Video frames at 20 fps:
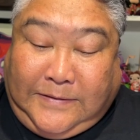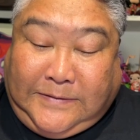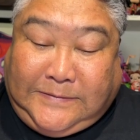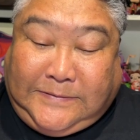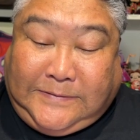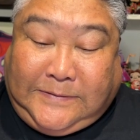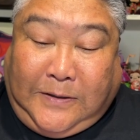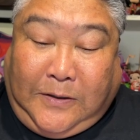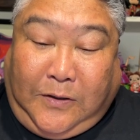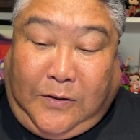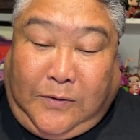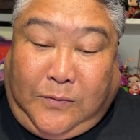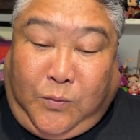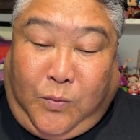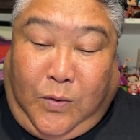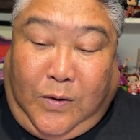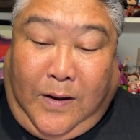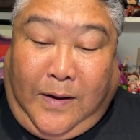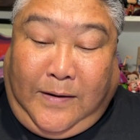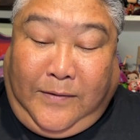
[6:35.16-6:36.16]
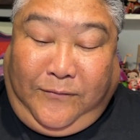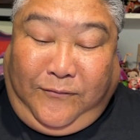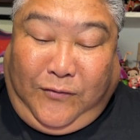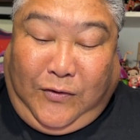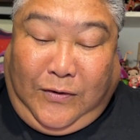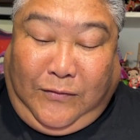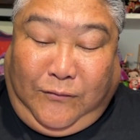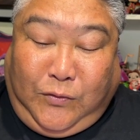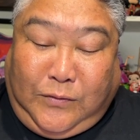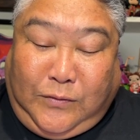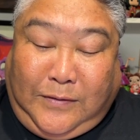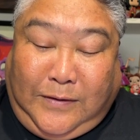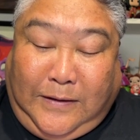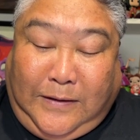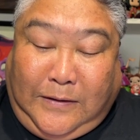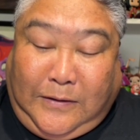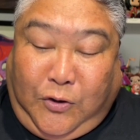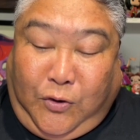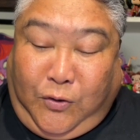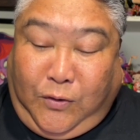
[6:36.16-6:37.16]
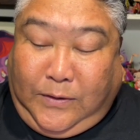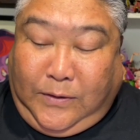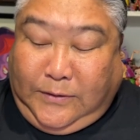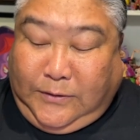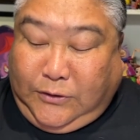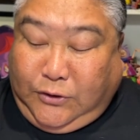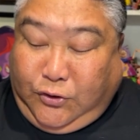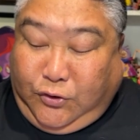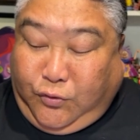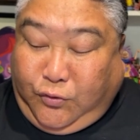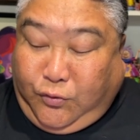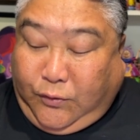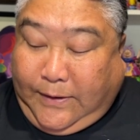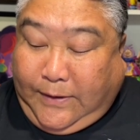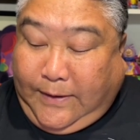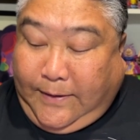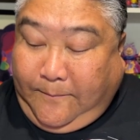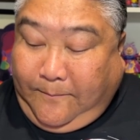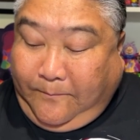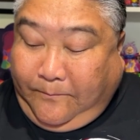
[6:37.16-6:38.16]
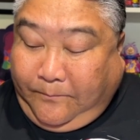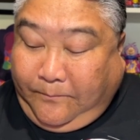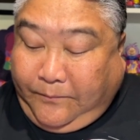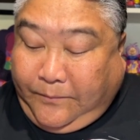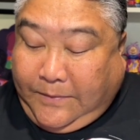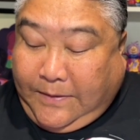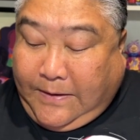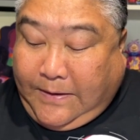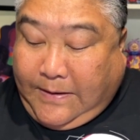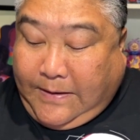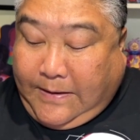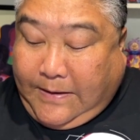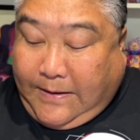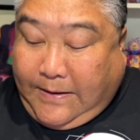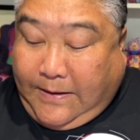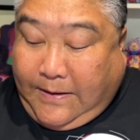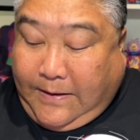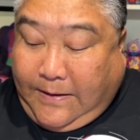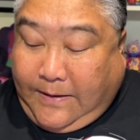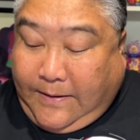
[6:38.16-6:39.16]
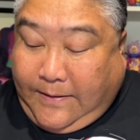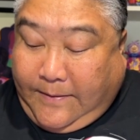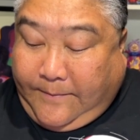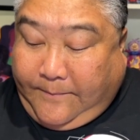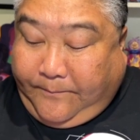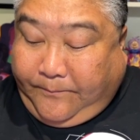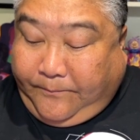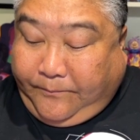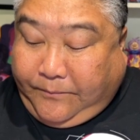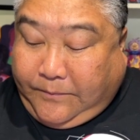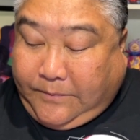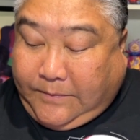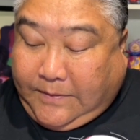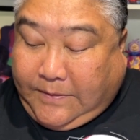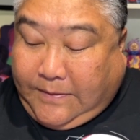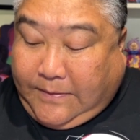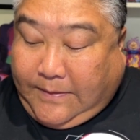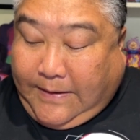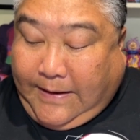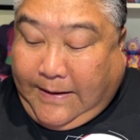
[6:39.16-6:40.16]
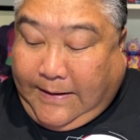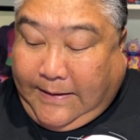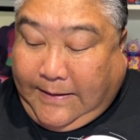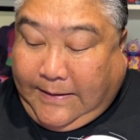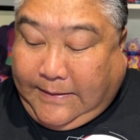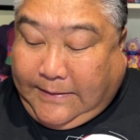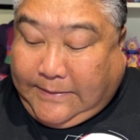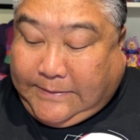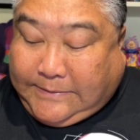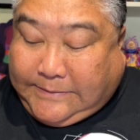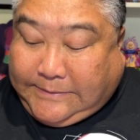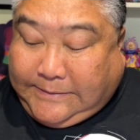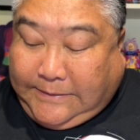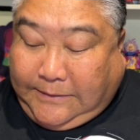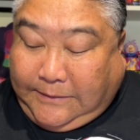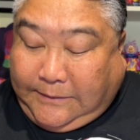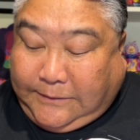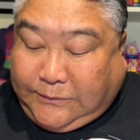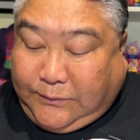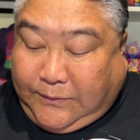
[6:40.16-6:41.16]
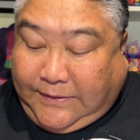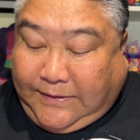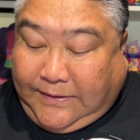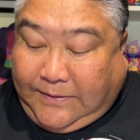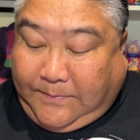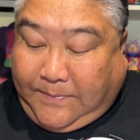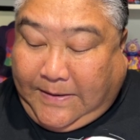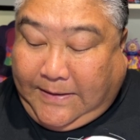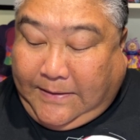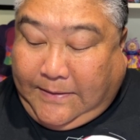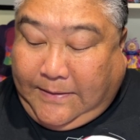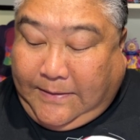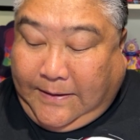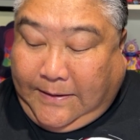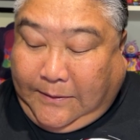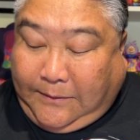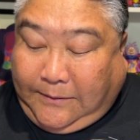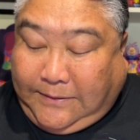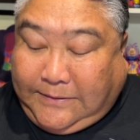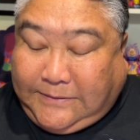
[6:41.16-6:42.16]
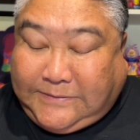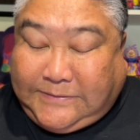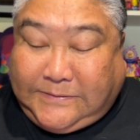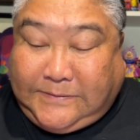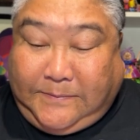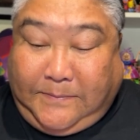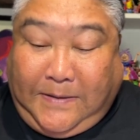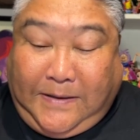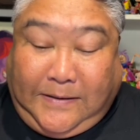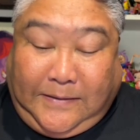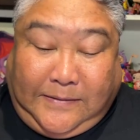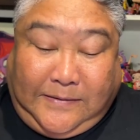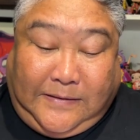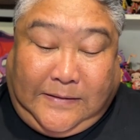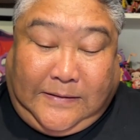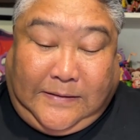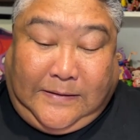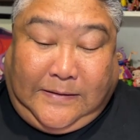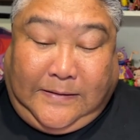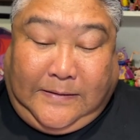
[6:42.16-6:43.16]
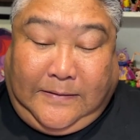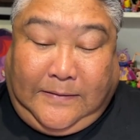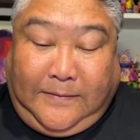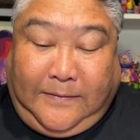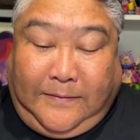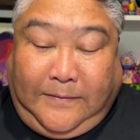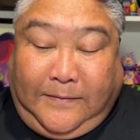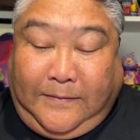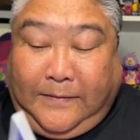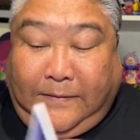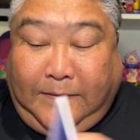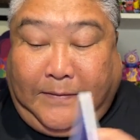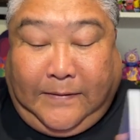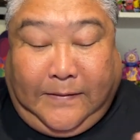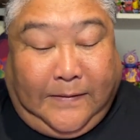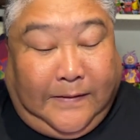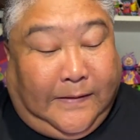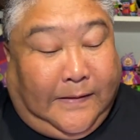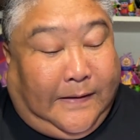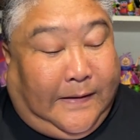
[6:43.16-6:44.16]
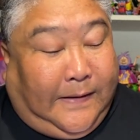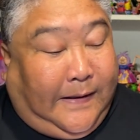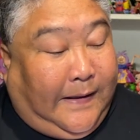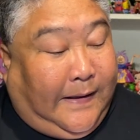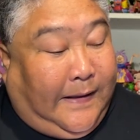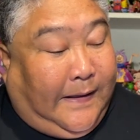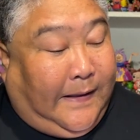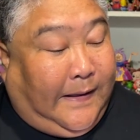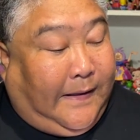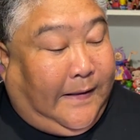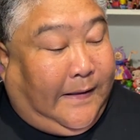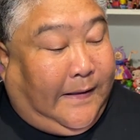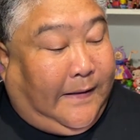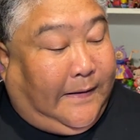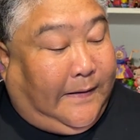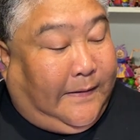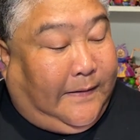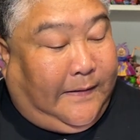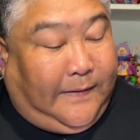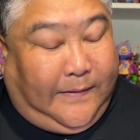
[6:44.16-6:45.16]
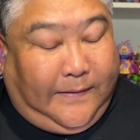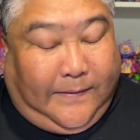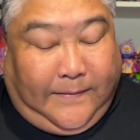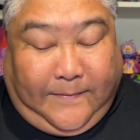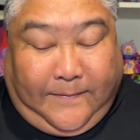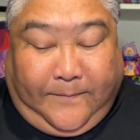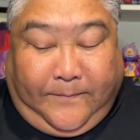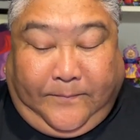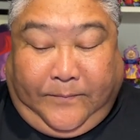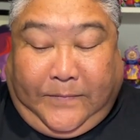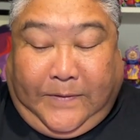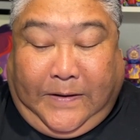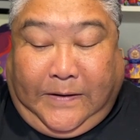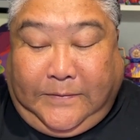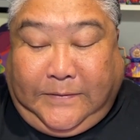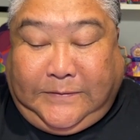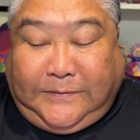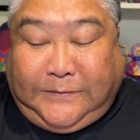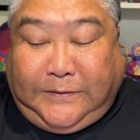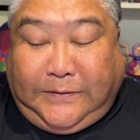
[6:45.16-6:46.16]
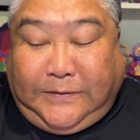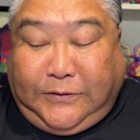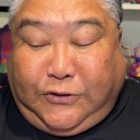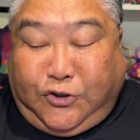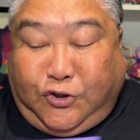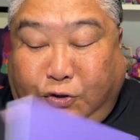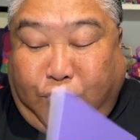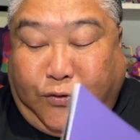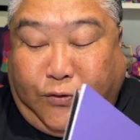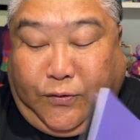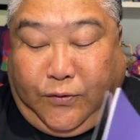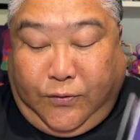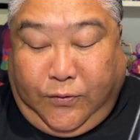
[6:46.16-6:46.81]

called Wakanda Forever, The Courage to Dream. And it's illustrated by Nicholas Smith. And I'm just gonna show you,